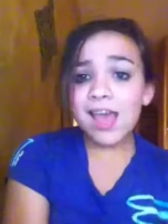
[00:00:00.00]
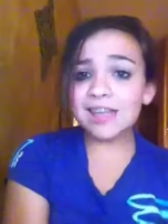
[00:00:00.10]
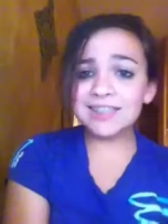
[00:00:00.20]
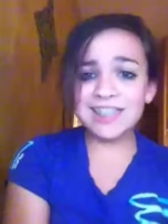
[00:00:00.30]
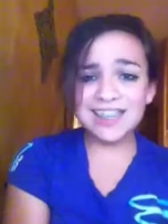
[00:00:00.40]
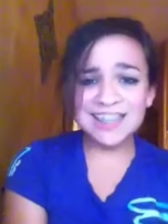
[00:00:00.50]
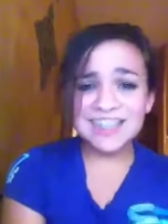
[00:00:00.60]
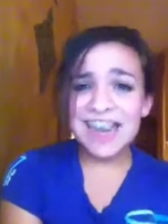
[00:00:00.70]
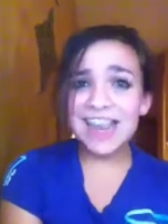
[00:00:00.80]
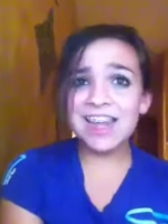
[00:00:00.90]
it's in his
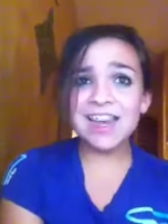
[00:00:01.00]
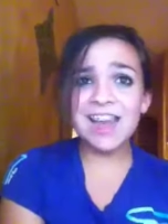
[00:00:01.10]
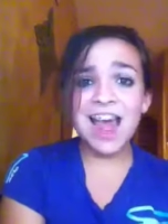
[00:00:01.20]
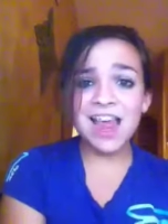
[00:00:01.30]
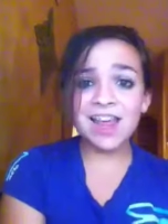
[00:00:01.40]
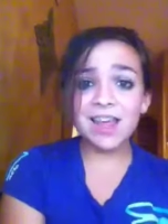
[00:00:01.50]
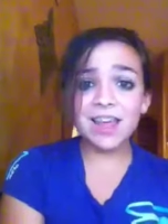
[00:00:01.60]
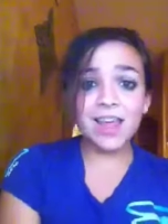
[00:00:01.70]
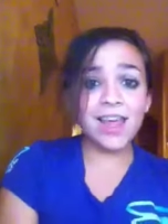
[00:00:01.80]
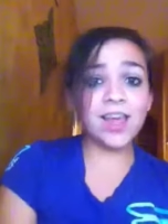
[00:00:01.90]
DNA
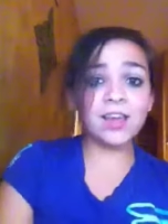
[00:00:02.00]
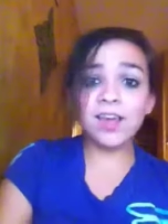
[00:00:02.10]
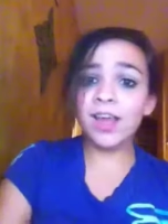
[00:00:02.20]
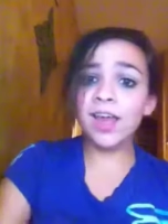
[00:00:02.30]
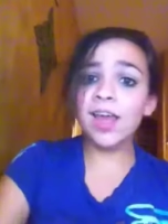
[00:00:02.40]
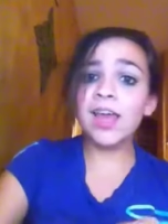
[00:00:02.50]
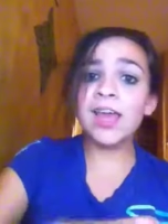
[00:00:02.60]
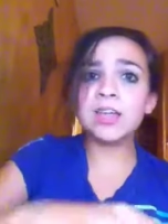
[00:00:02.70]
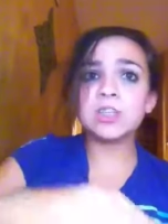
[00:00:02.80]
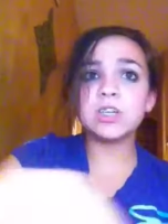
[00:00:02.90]
and
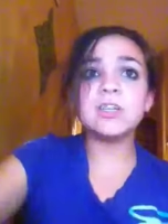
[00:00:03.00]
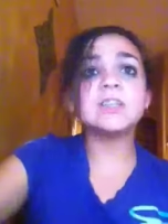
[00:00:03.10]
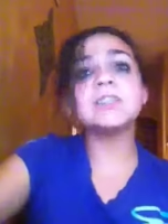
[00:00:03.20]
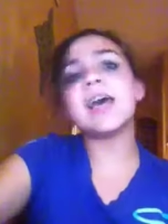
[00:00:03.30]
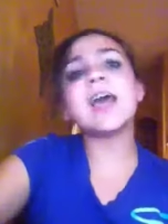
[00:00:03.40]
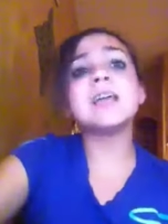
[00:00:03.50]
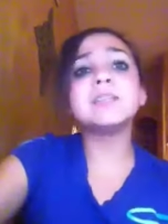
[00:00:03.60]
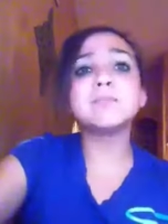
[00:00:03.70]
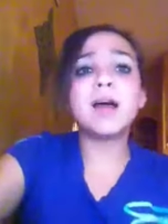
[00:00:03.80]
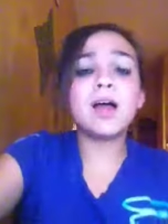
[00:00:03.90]
he just
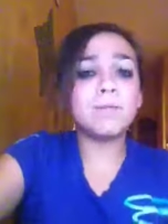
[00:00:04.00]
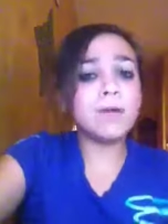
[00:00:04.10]
takes my